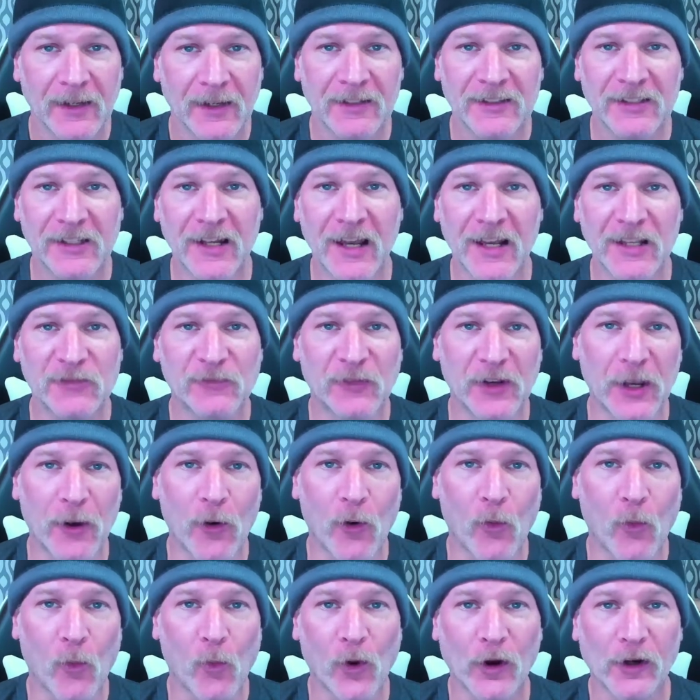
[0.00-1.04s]
In today's
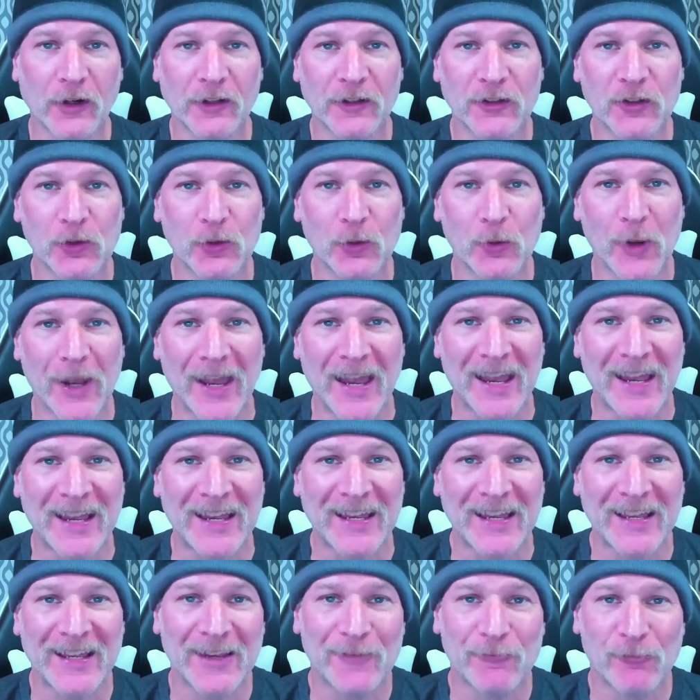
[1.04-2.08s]
video, we're going to do a
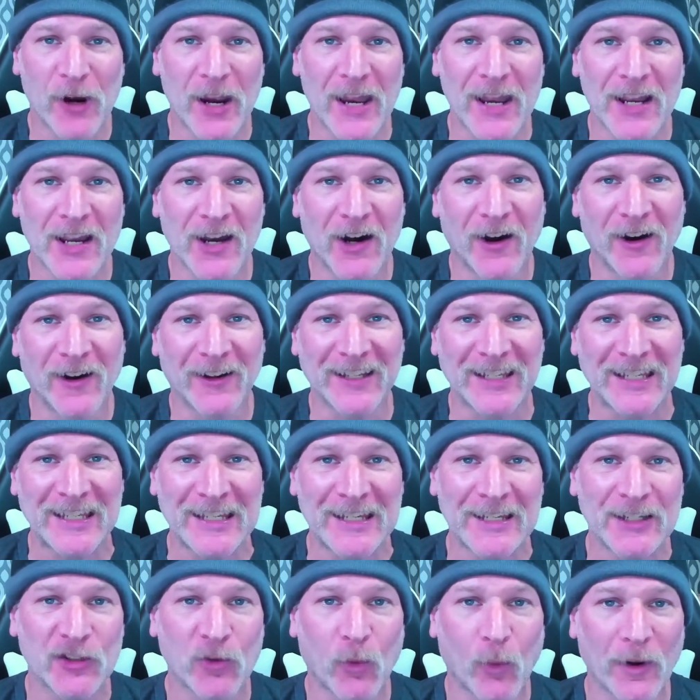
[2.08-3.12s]
Raycon
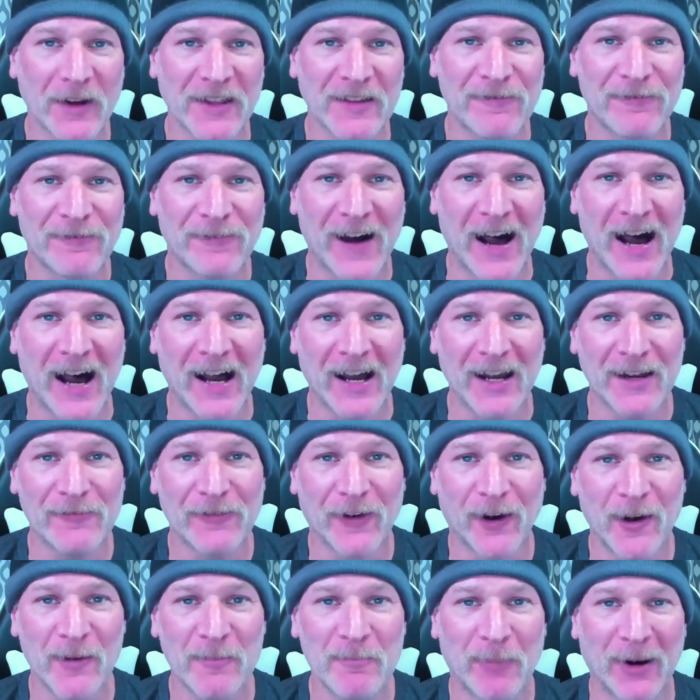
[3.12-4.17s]
E25
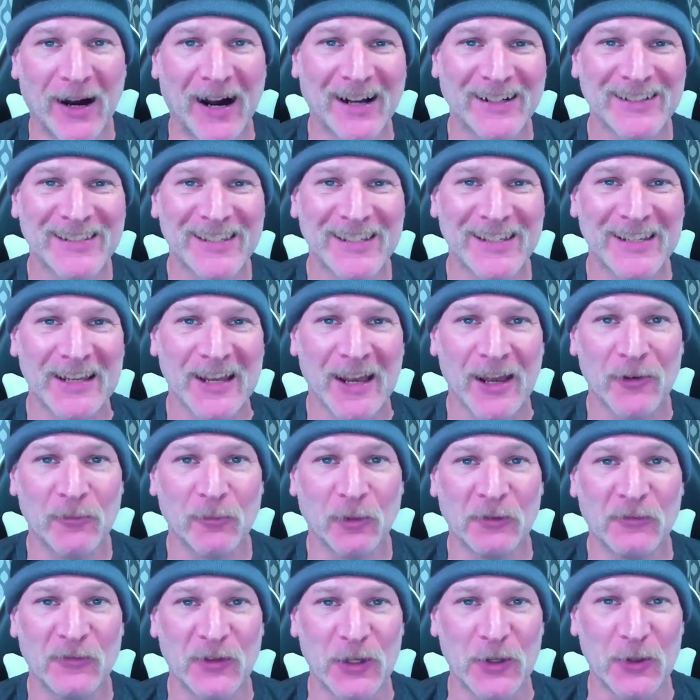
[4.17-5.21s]
unboxing and
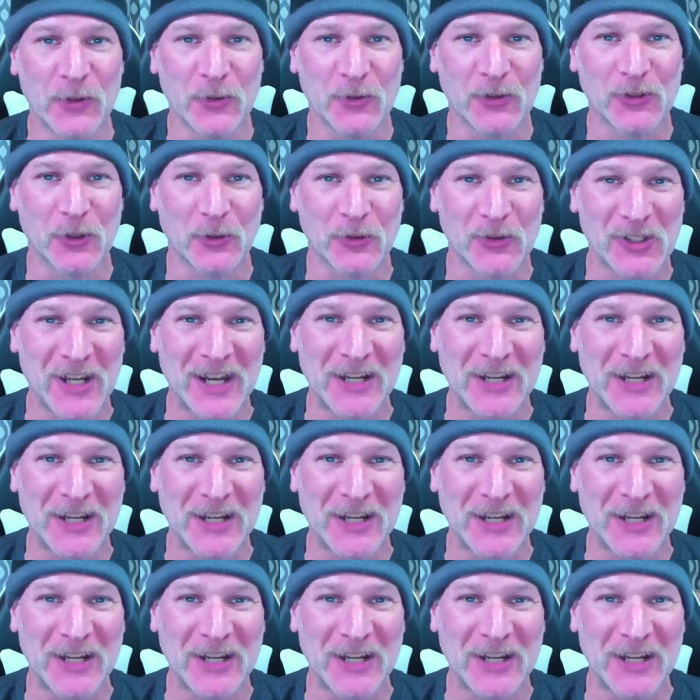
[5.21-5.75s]
review, so stay